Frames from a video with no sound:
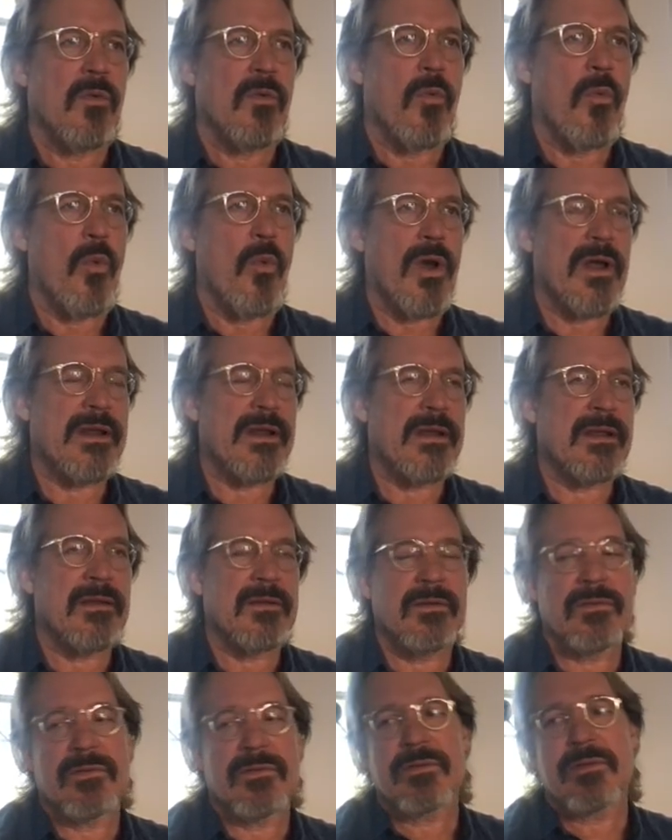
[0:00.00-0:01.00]
what
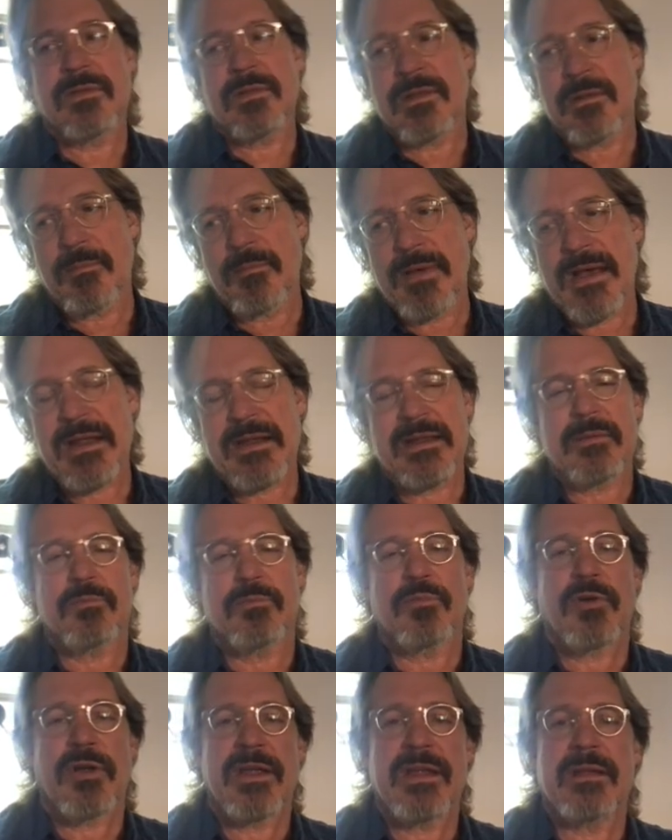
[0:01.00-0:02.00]
is the embodied
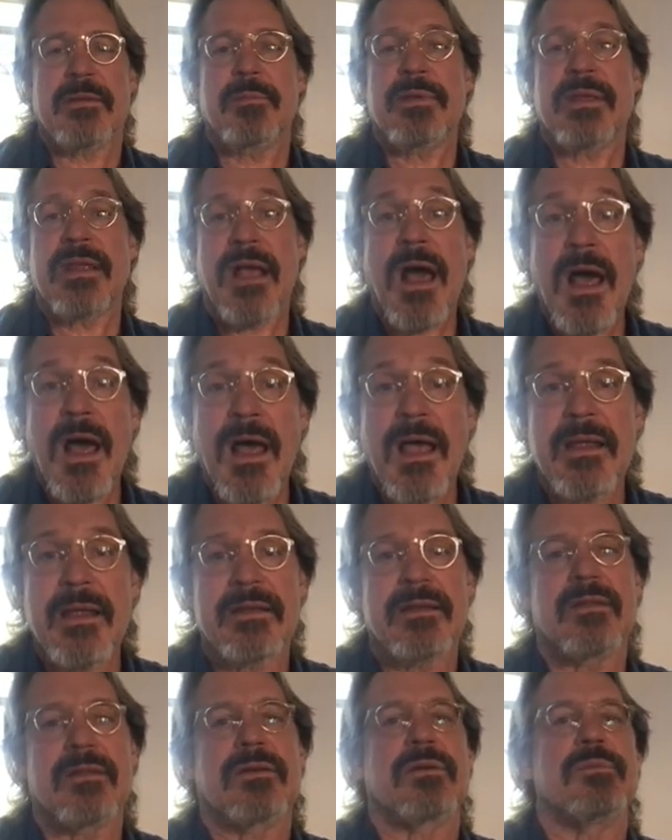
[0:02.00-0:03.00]
brain
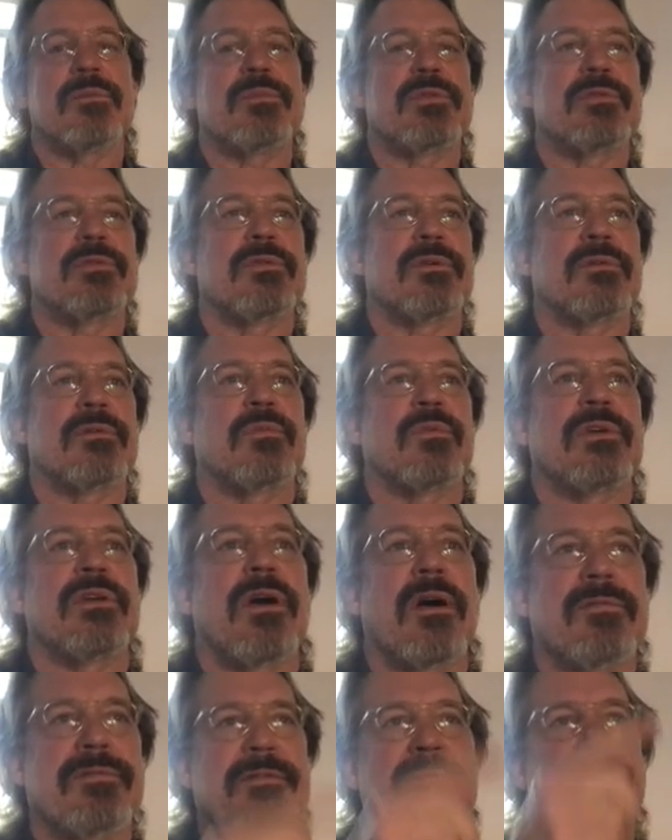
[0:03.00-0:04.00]
behind the computer? We
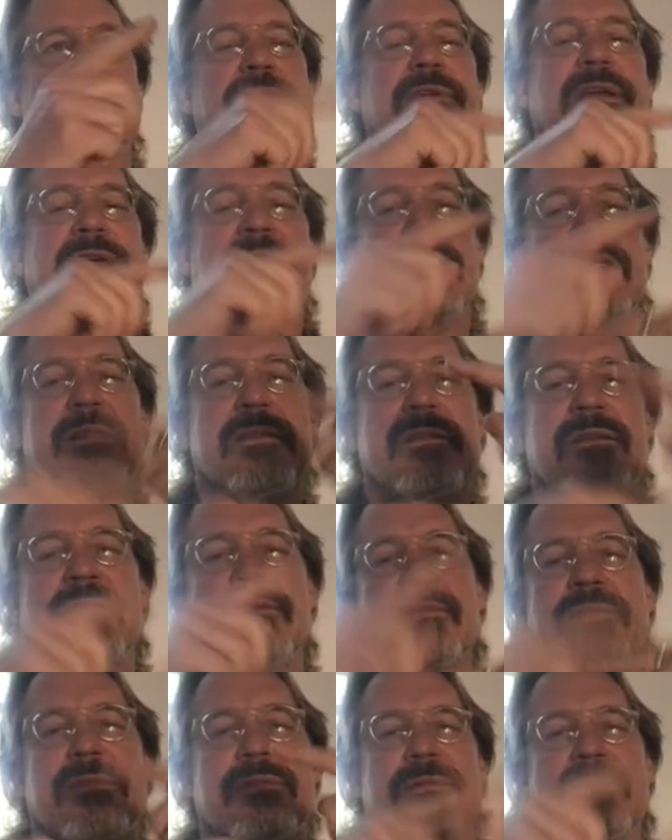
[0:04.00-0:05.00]
often forget
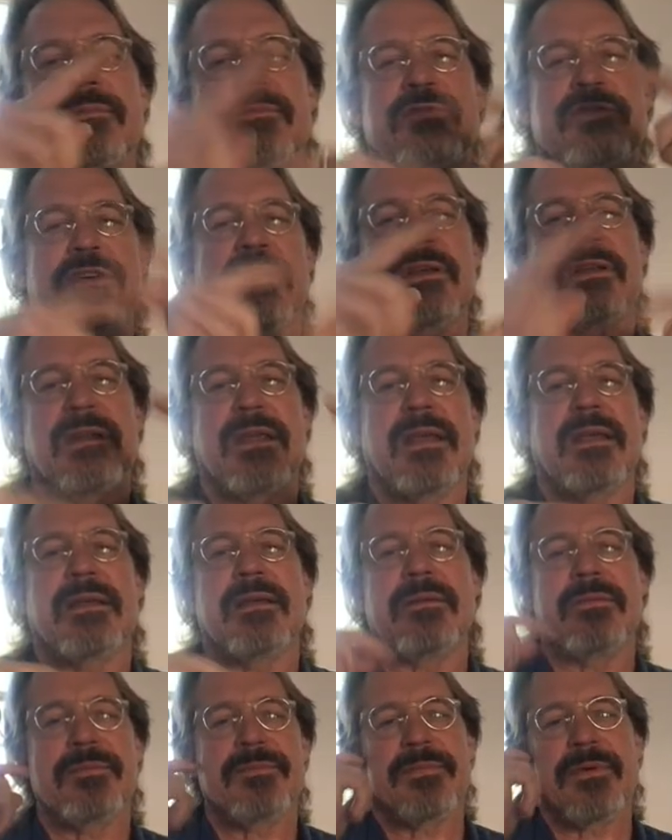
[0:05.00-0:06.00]
this chicken egg
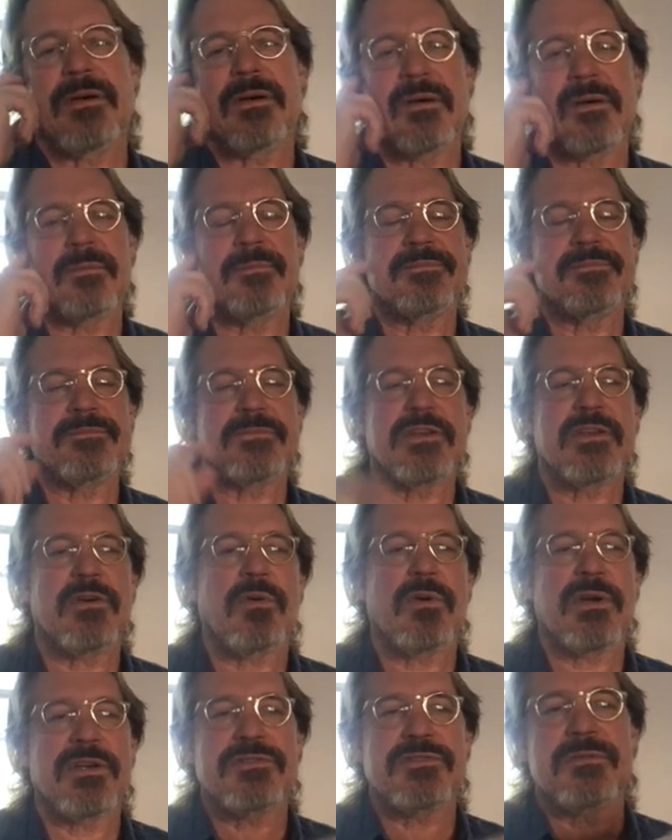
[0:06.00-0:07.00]
um,
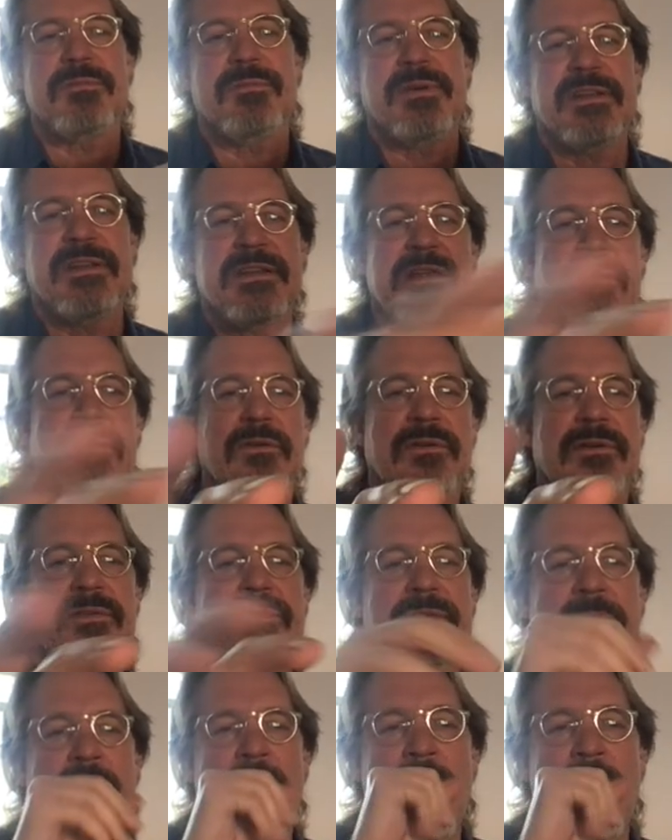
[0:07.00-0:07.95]
equation, but here is